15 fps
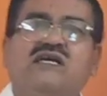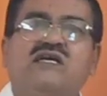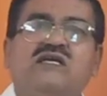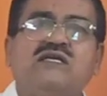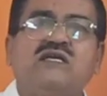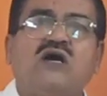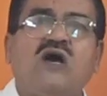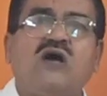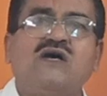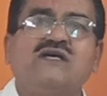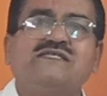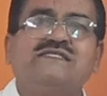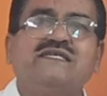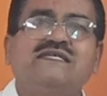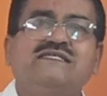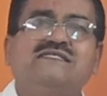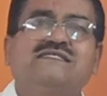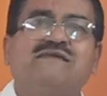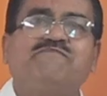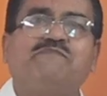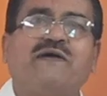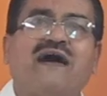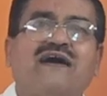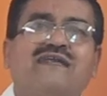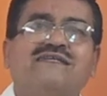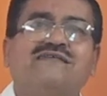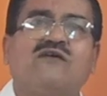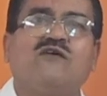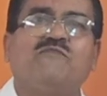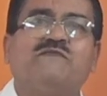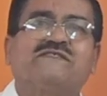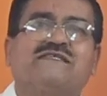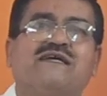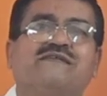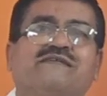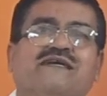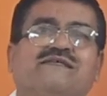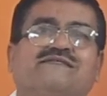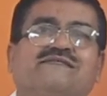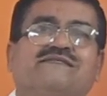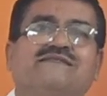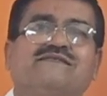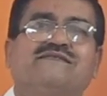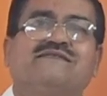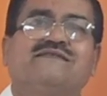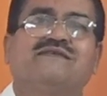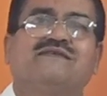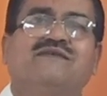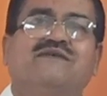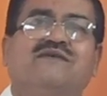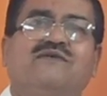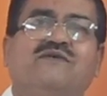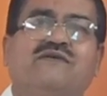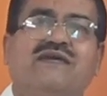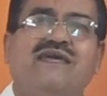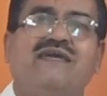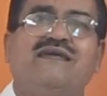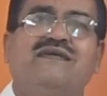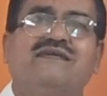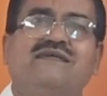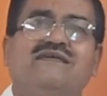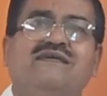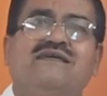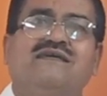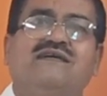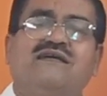Clause is the part of a sentence. Okay?